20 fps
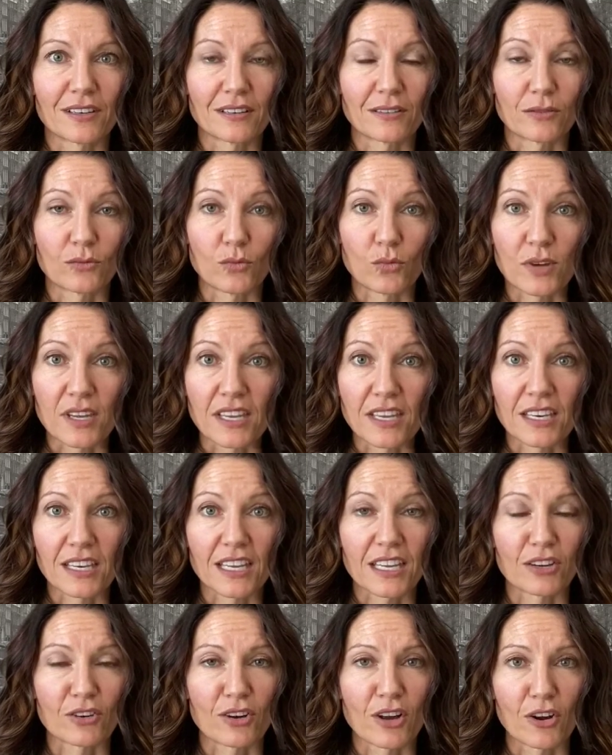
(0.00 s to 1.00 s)

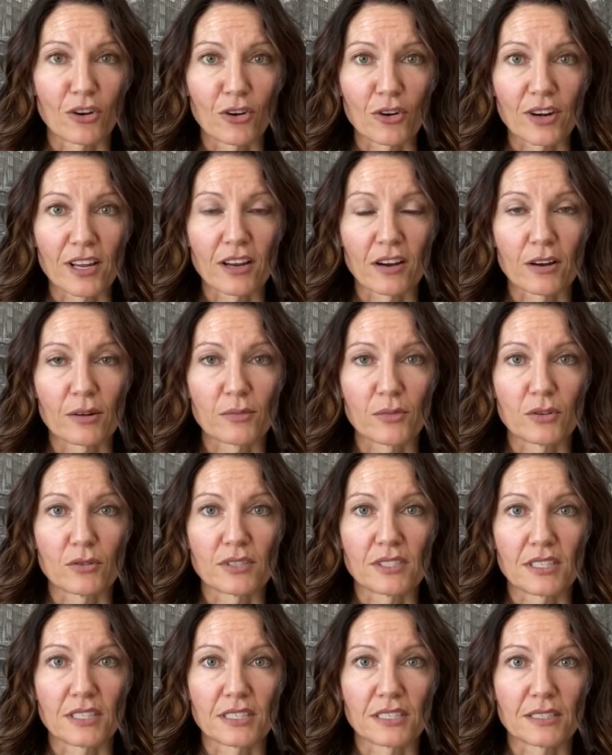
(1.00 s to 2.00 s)
weakening or hurting our immune
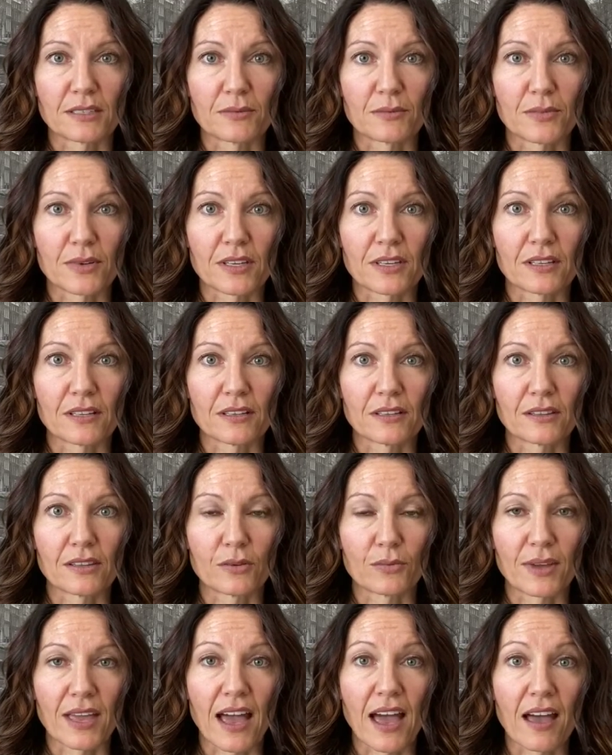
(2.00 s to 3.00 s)
system, but that
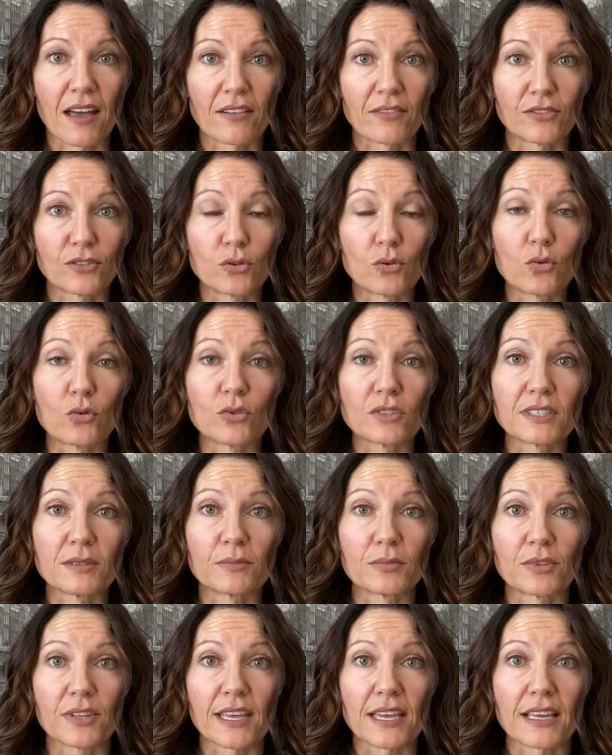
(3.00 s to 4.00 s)
we have tools in
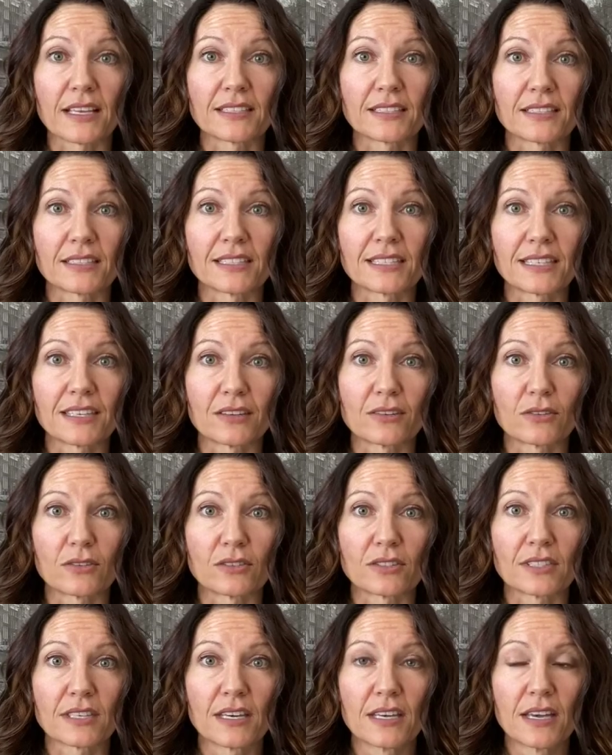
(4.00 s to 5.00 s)
place and
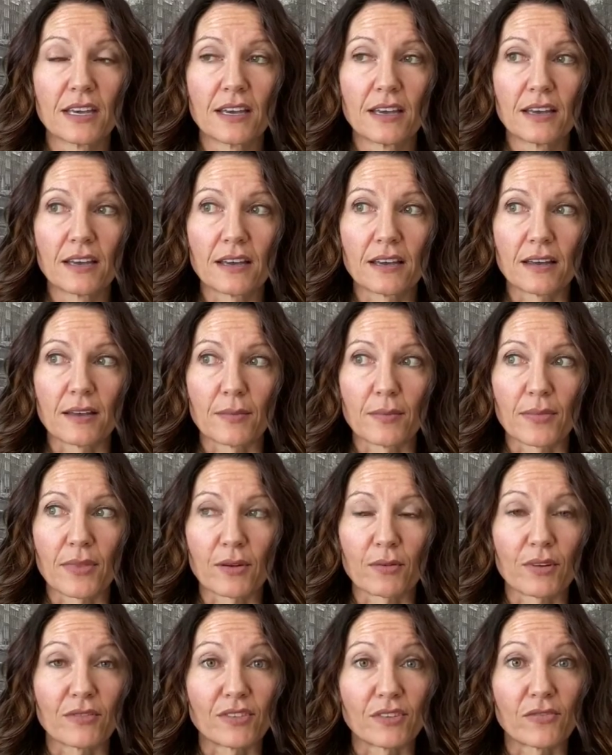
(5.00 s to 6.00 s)
skills Um, that
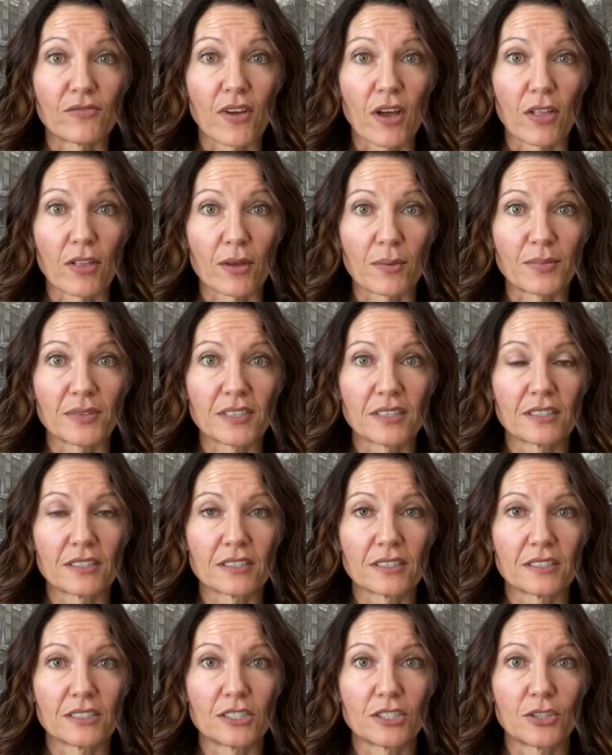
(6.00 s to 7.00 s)
we've developed
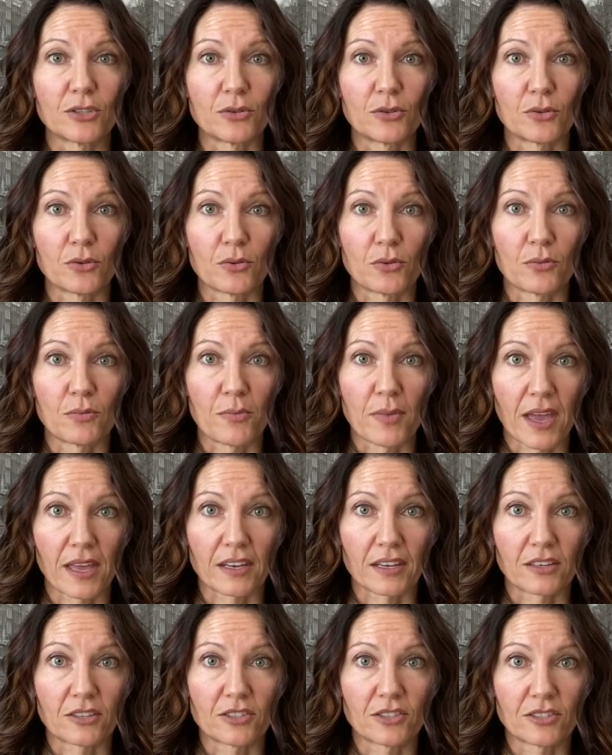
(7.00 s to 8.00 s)
to
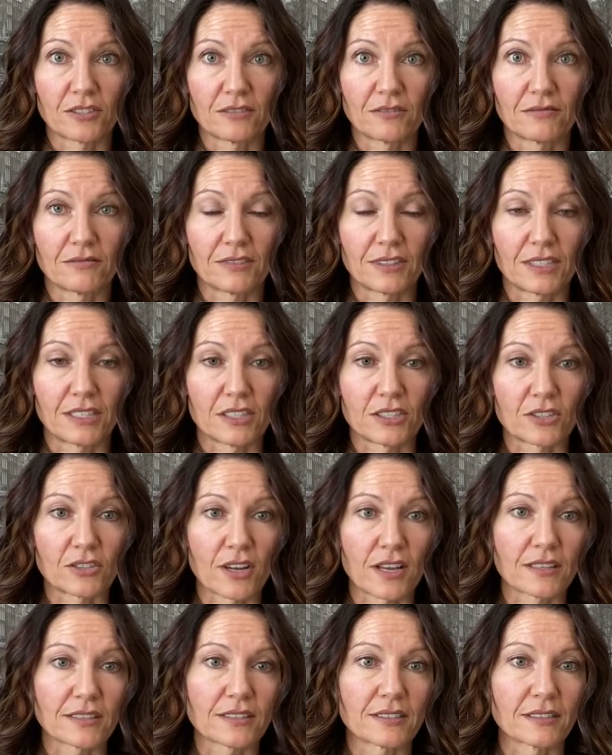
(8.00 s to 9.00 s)
manage these
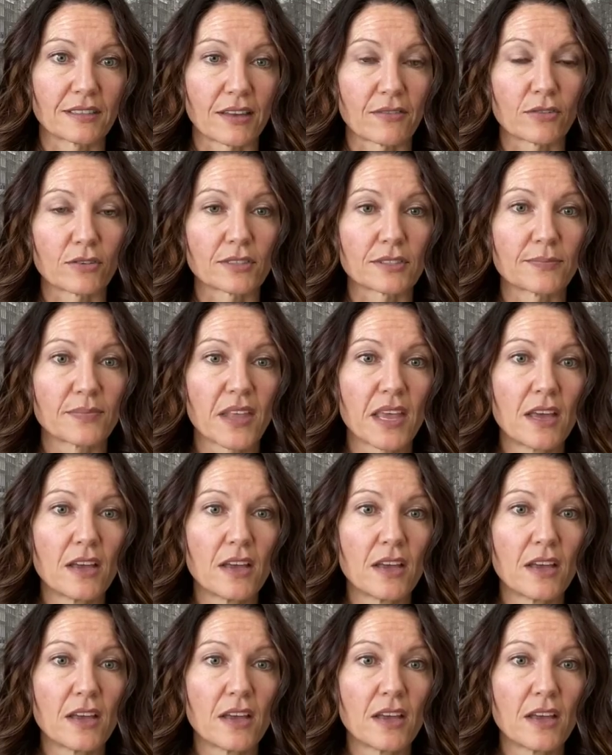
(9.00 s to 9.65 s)
stress levels.